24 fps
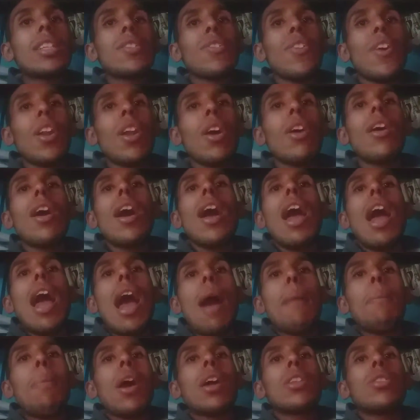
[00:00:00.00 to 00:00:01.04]
follow
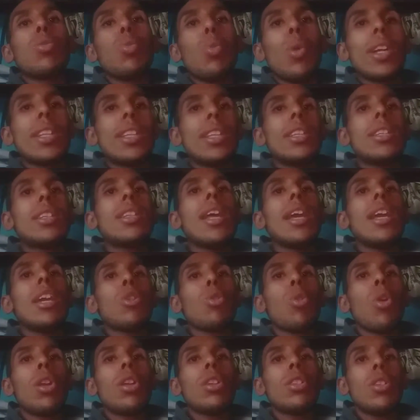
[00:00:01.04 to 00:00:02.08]
about what is the
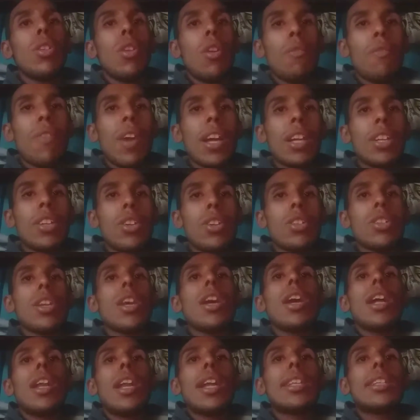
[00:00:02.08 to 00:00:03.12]
equality of vectors.
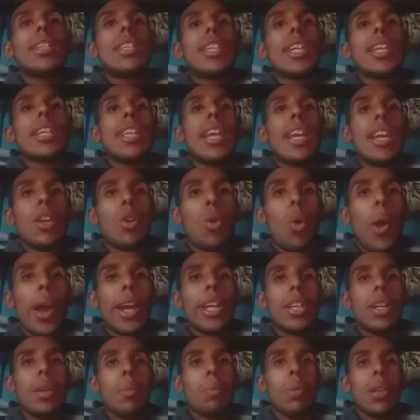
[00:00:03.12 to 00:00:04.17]
Let's check the
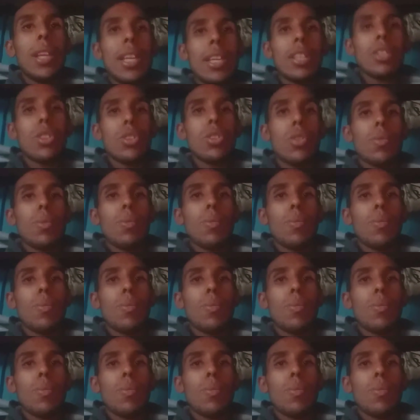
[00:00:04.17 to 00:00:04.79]
equation, please.